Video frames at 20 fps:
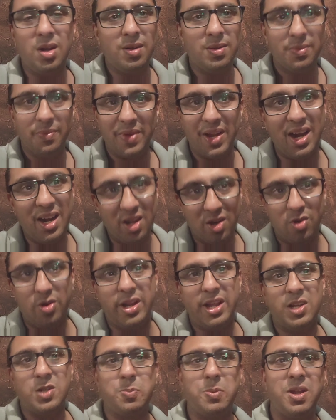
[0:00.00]
we had a good
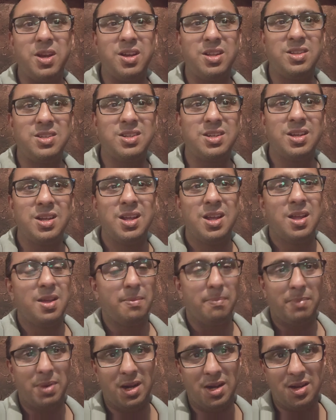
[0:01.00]
experience,
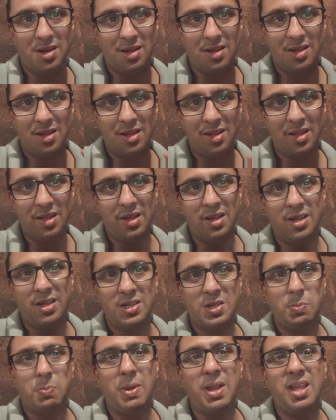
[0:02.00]
but the
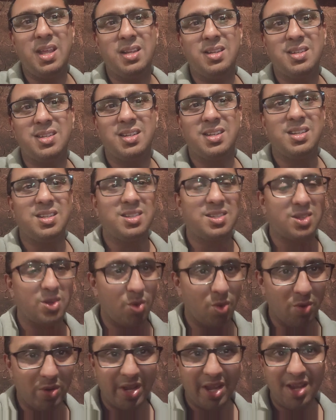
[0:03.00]
place is
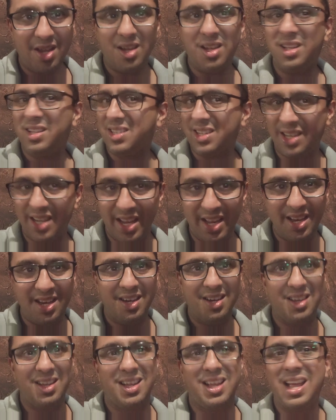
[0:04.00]
okay. It's clean,
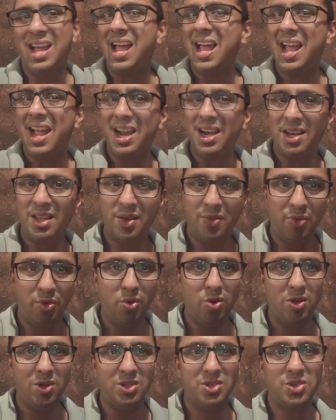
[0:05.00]
and the food
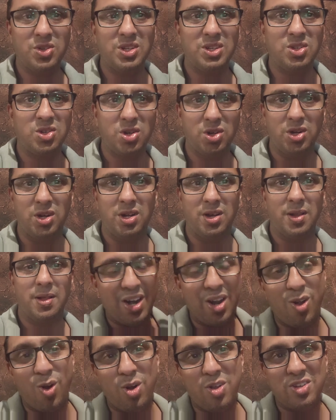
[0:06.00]
also is good.
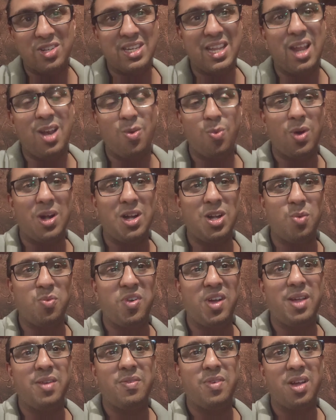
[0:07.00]
On a scale of 1 to
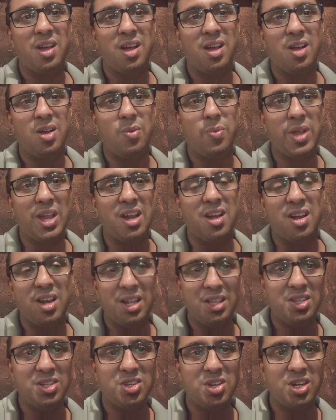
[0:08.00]
5, we can rate
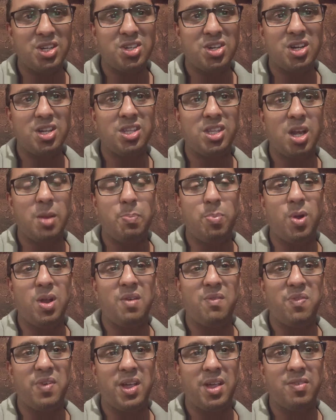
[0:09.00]
this restaurant
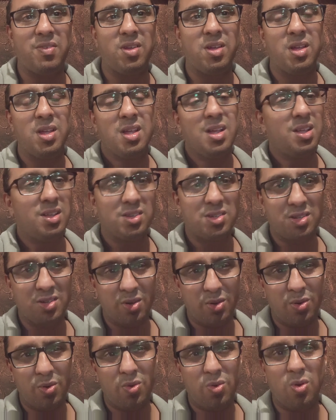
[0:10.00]
3.5.
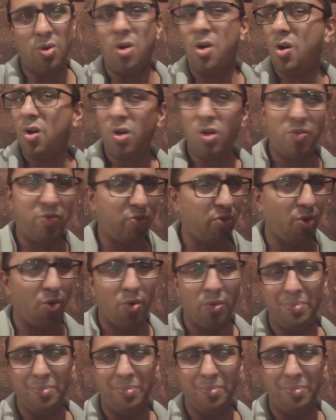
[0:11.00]
So, or 4.